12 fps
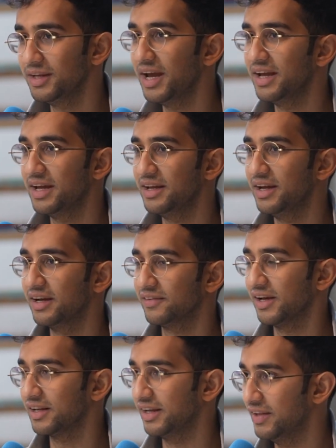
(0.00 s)

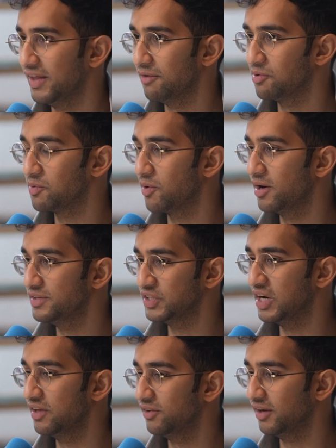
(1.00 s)
Exactly. And that requires
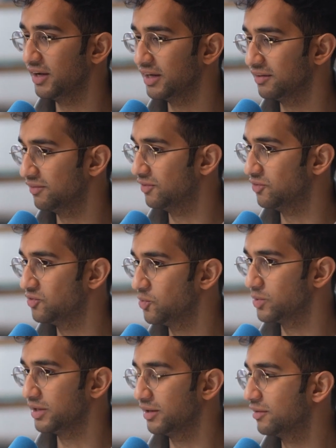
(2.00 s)
either like
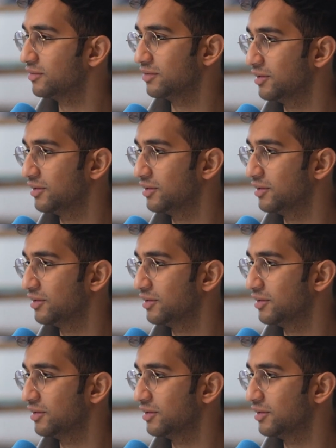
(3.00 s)
talking